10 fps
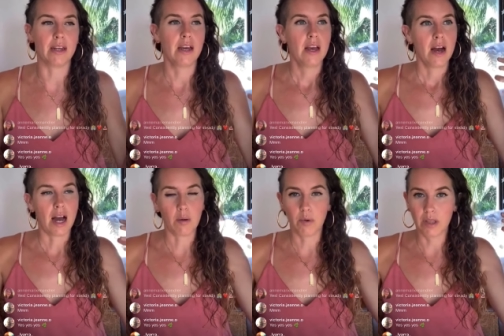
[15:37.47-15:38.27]
I
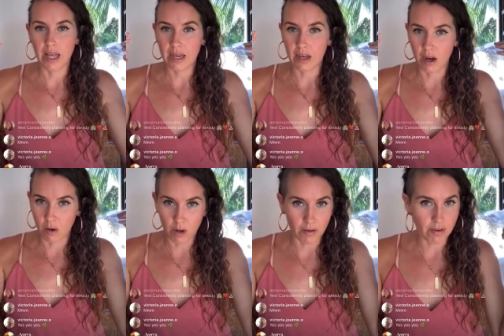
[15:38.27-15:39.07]
will let go
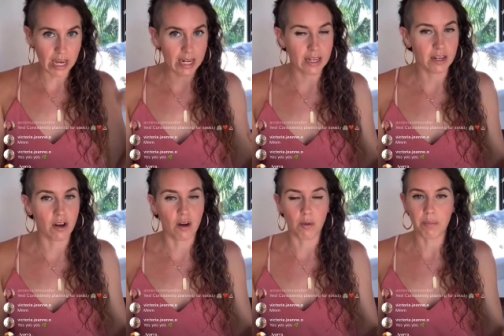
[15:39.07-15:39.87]
of any and
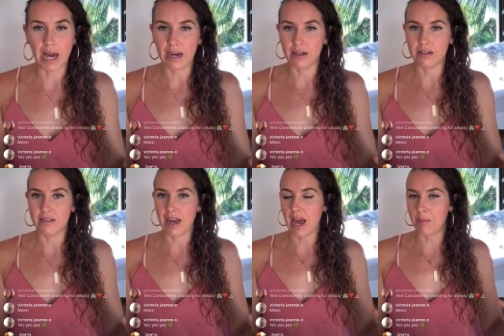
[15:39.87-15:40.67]
all patterns,
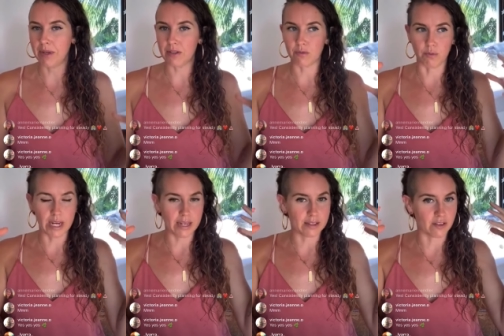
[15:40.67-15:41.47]
habits,
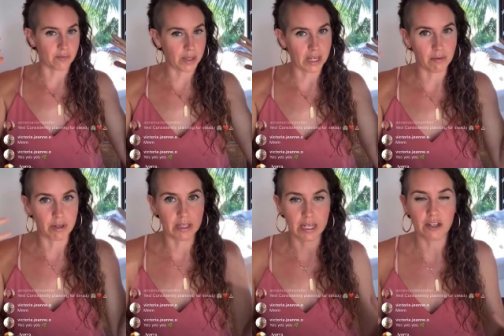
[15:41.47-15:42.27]
ways of being,
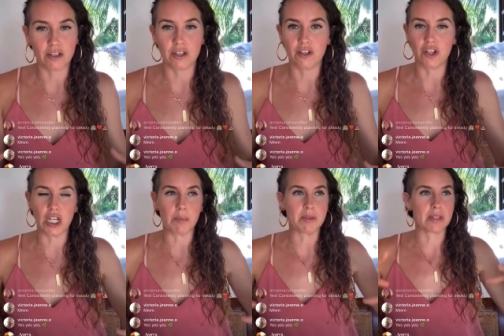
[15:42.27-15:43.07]

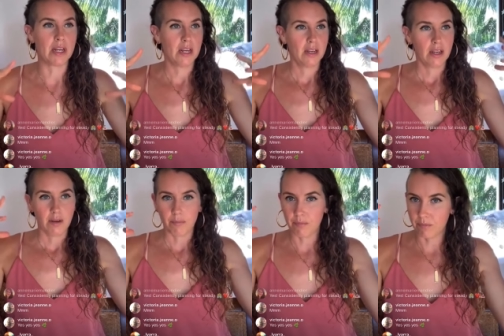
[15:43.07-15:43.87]
relationships,
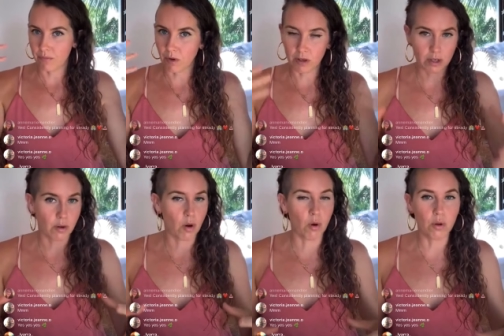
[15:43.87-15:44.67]
you know,
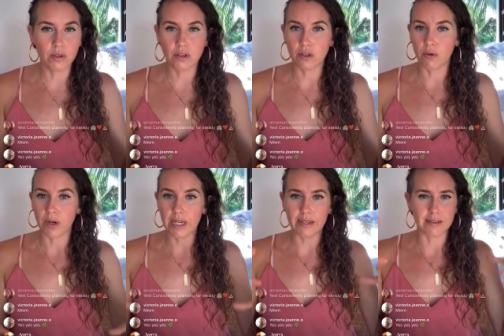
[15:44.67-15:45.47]
old
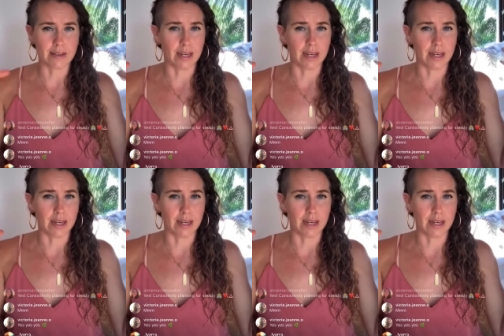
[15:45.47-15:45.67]
stories, like